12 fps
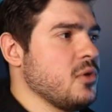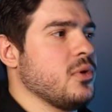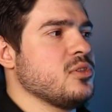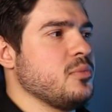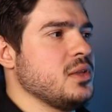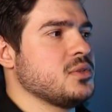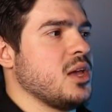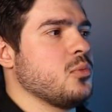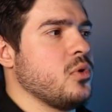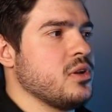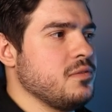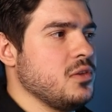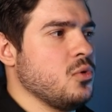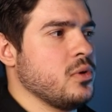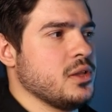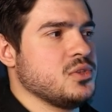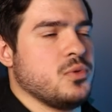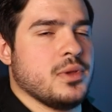Now, in the meantime, what if you
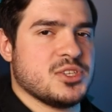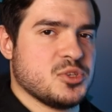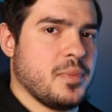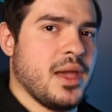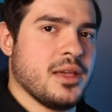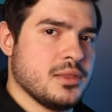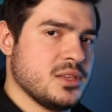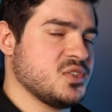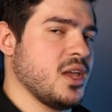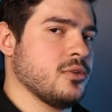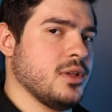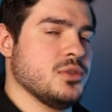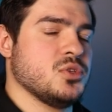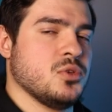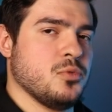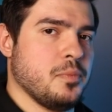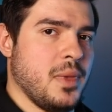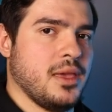wanted to expand this out
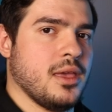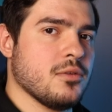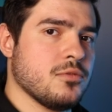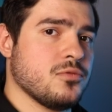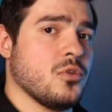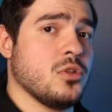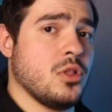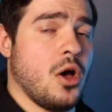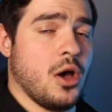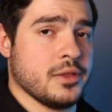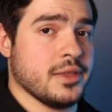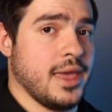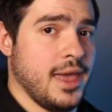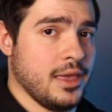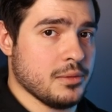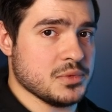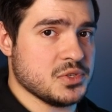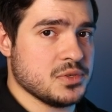into making full-on
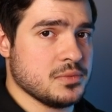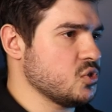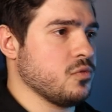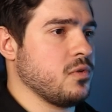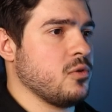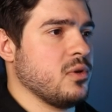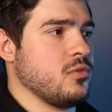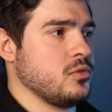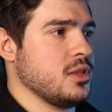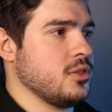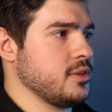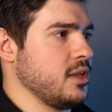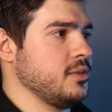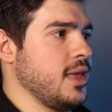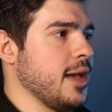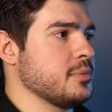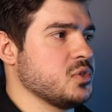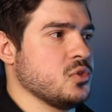games? So far, we've only looked at the
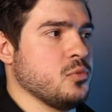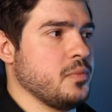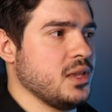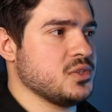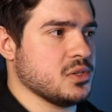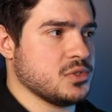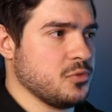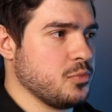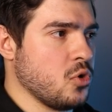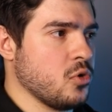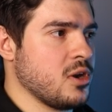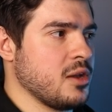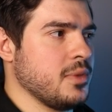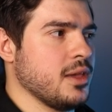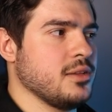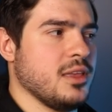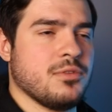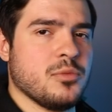absolute basics of programming,
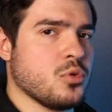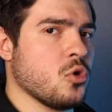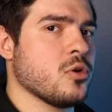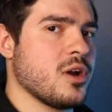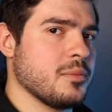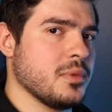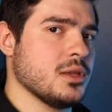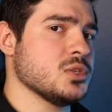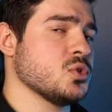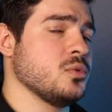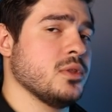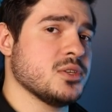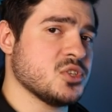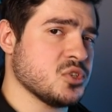and even programming is only a